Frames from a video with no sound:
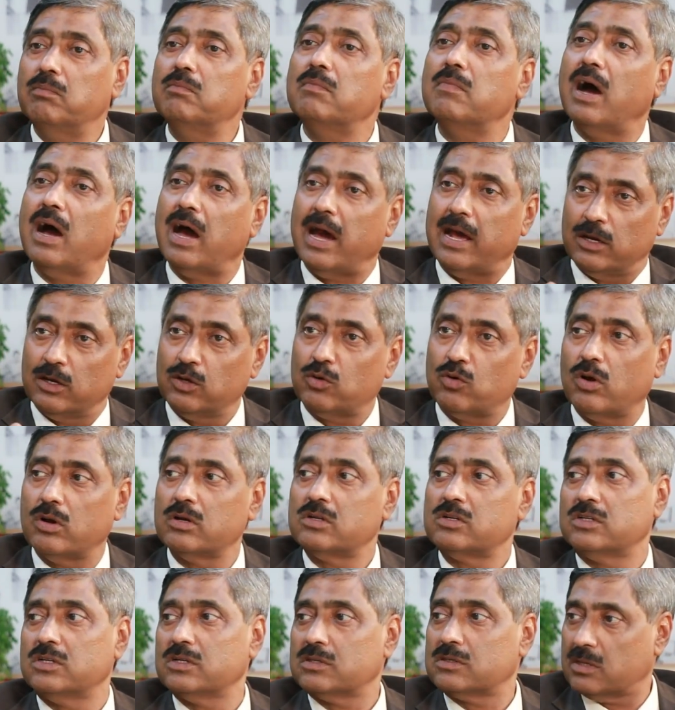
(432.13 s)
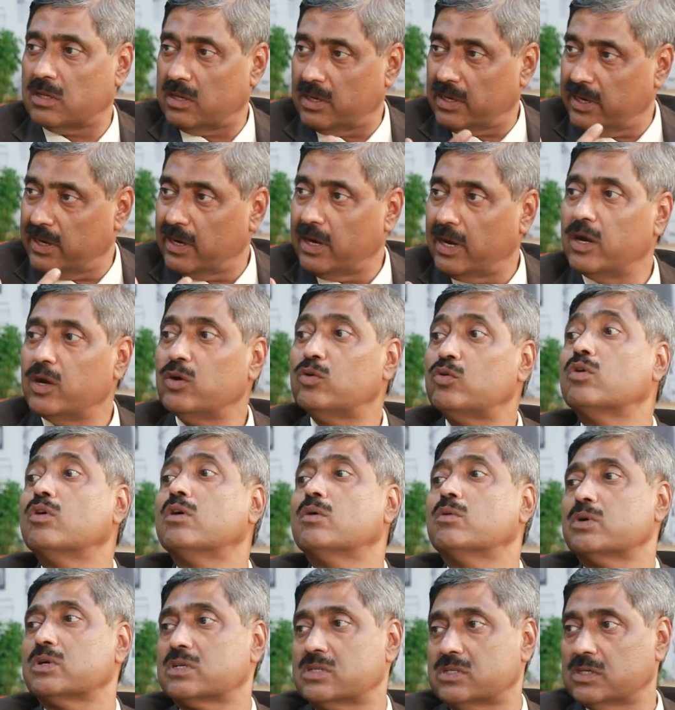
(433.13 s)
unconsciously into
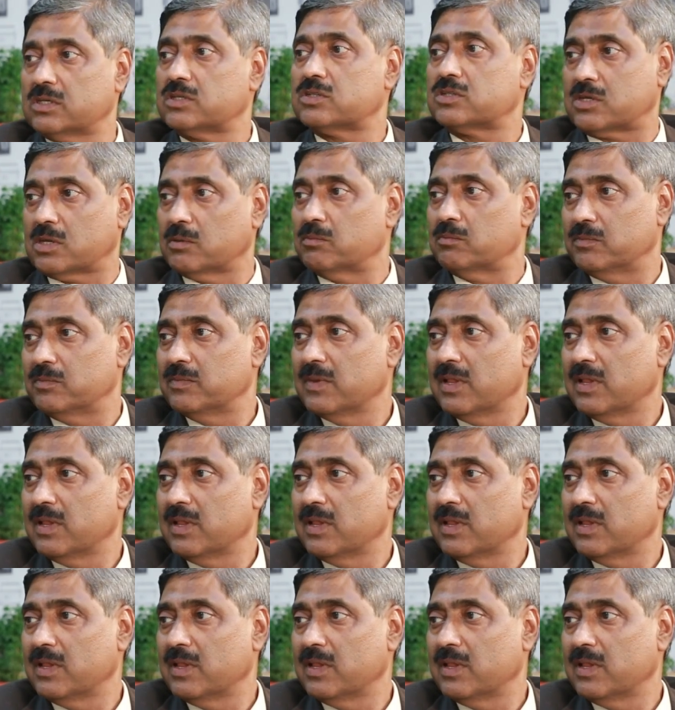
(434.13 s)
our system.